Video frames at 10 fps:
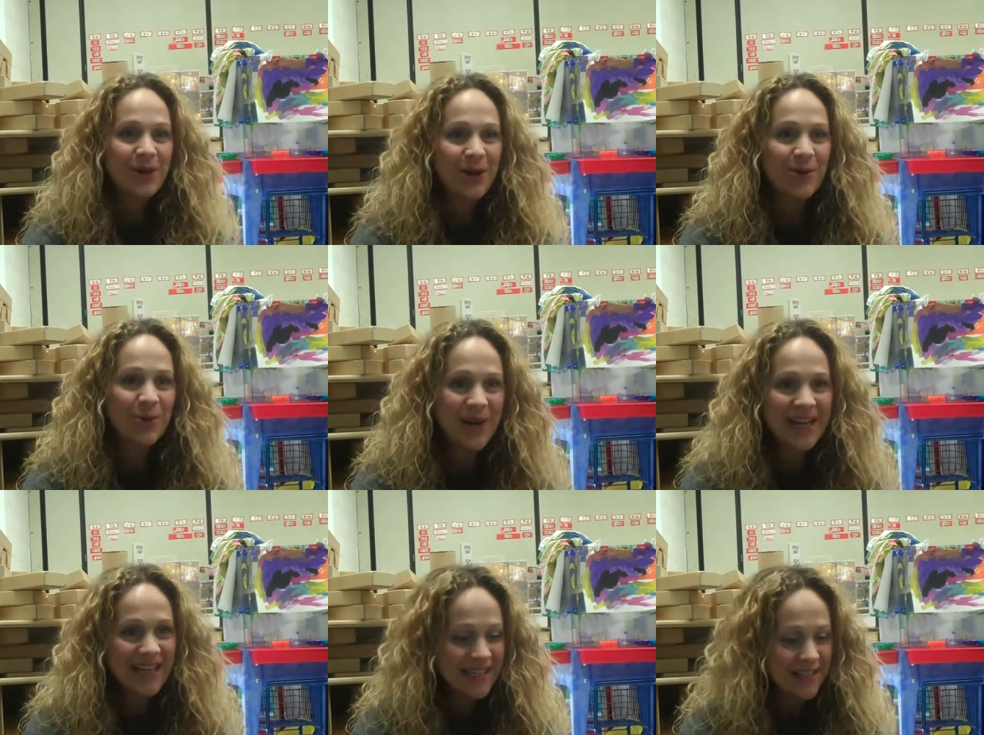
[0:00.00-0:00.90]
in part 1.
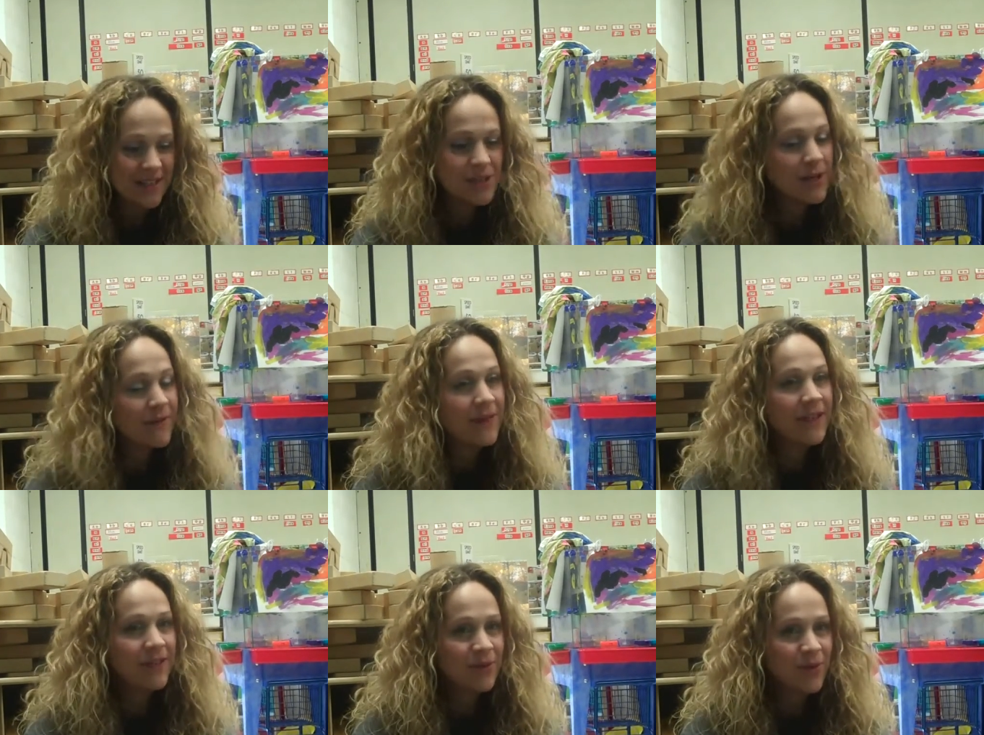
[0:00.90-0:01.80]
Do you have
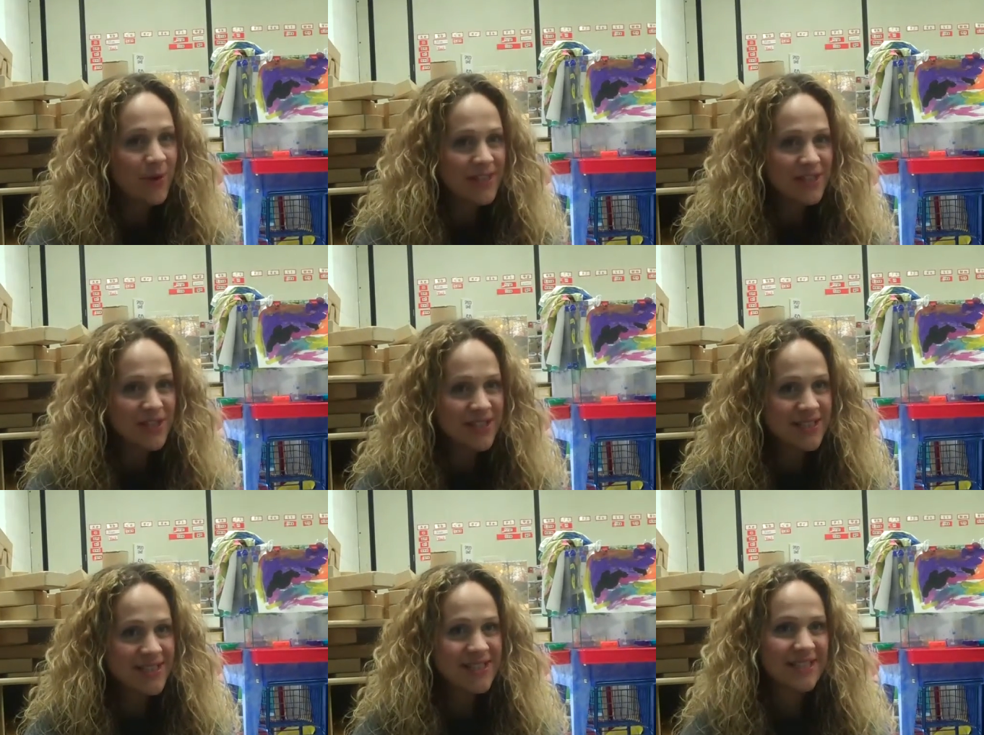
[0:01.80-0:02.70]
any new
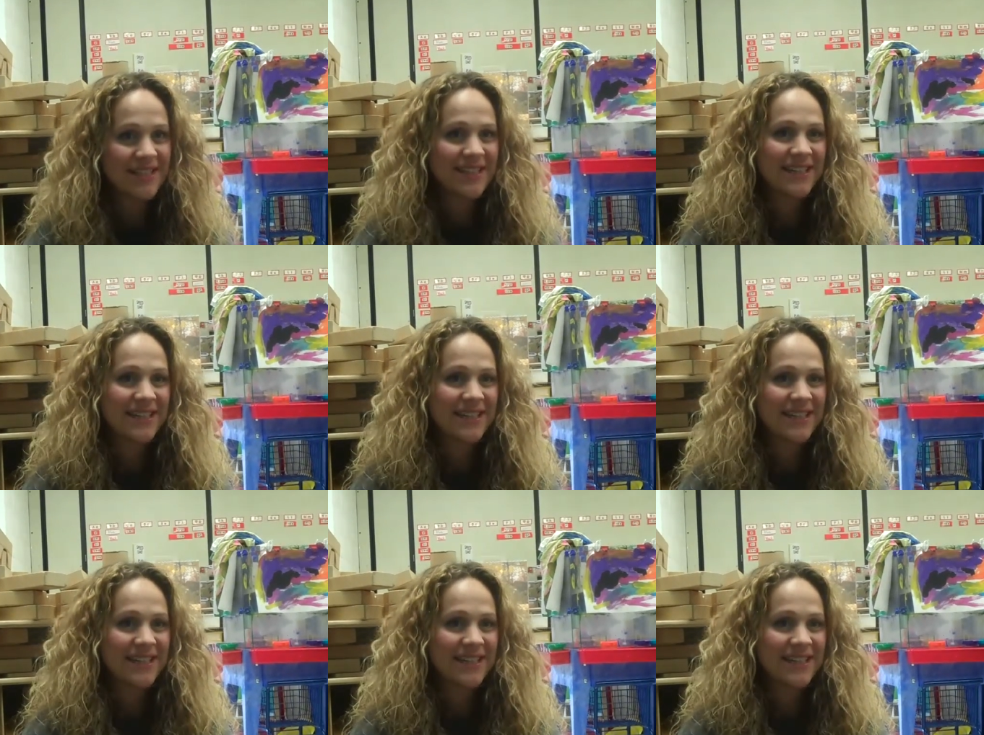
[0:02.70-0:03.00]
questions?